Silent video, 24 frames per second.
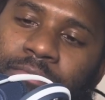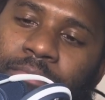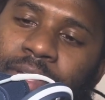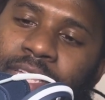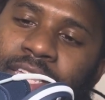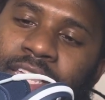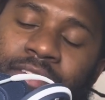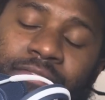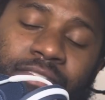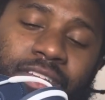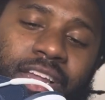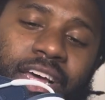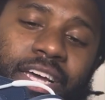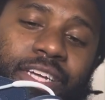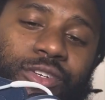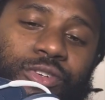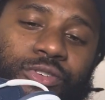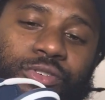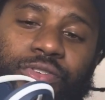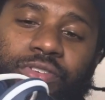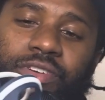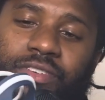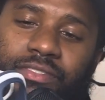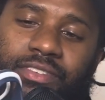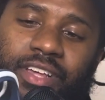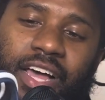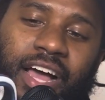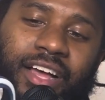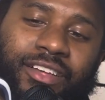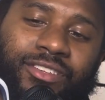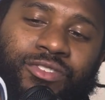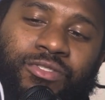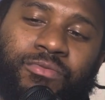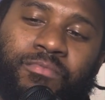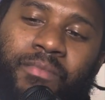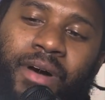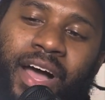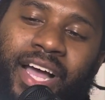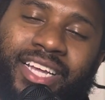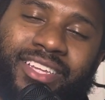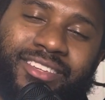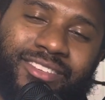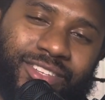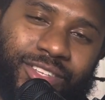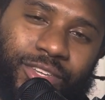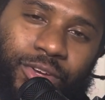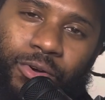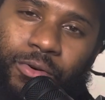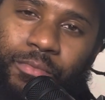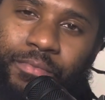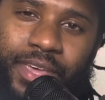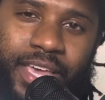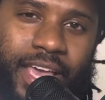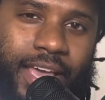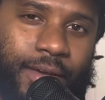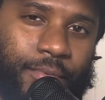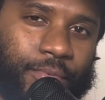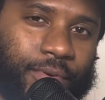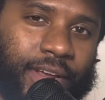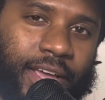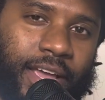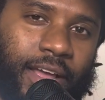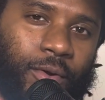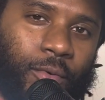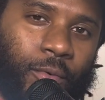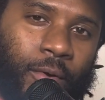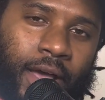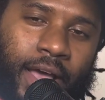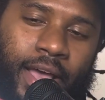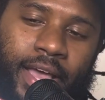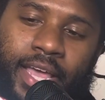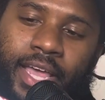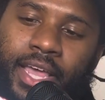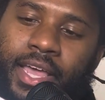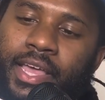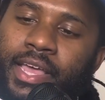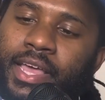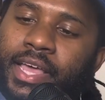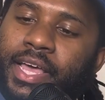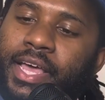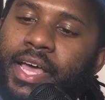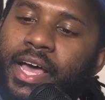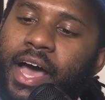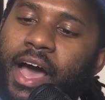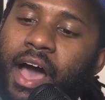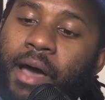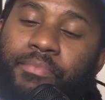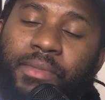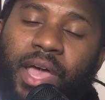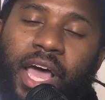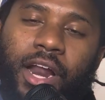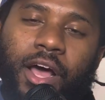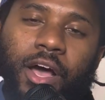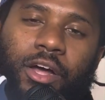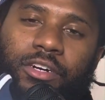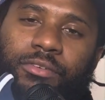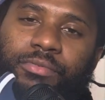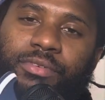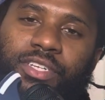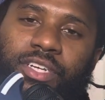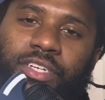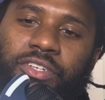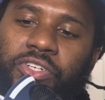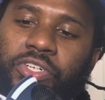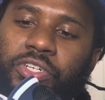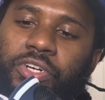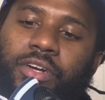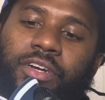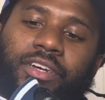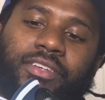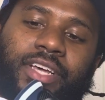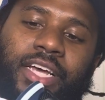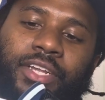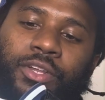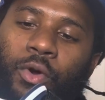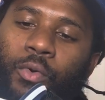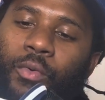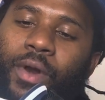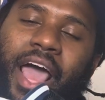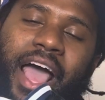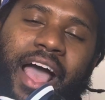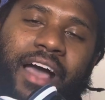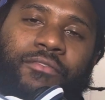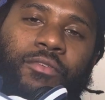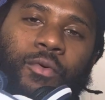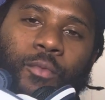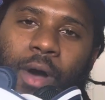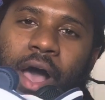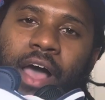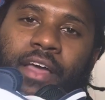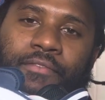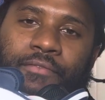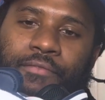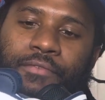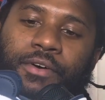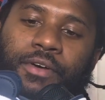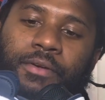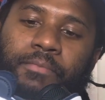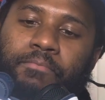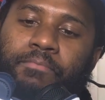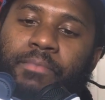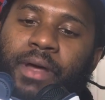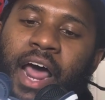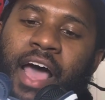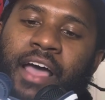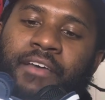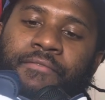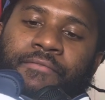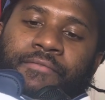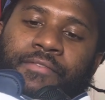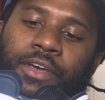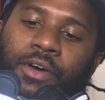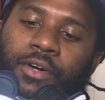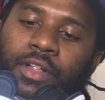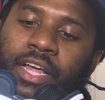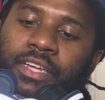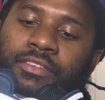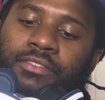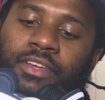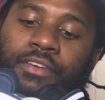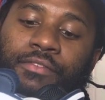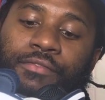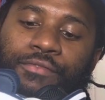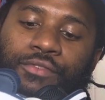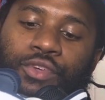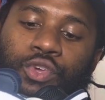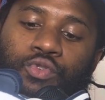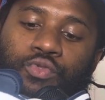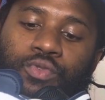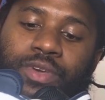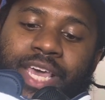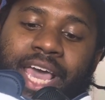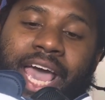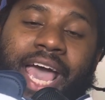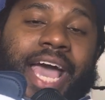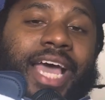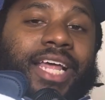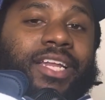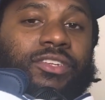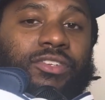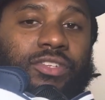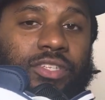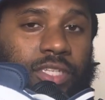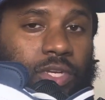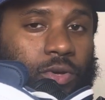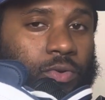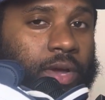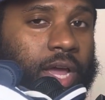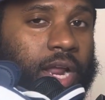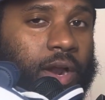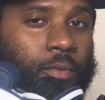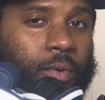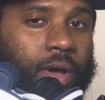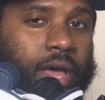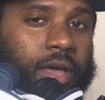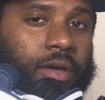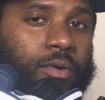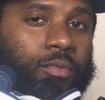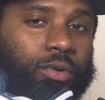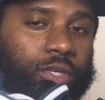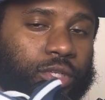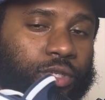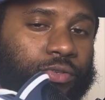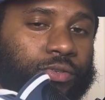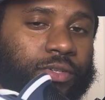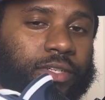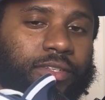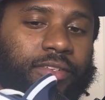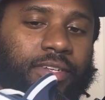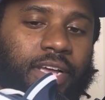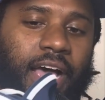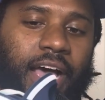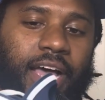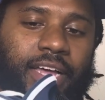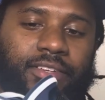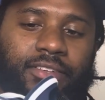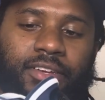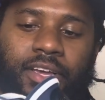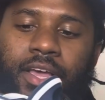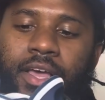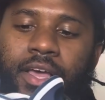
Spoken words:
But even like true to size, you might still be able to get away. I'm not 100% sure because I don't have a wide foot, but I feel as if you can still get away with true to size.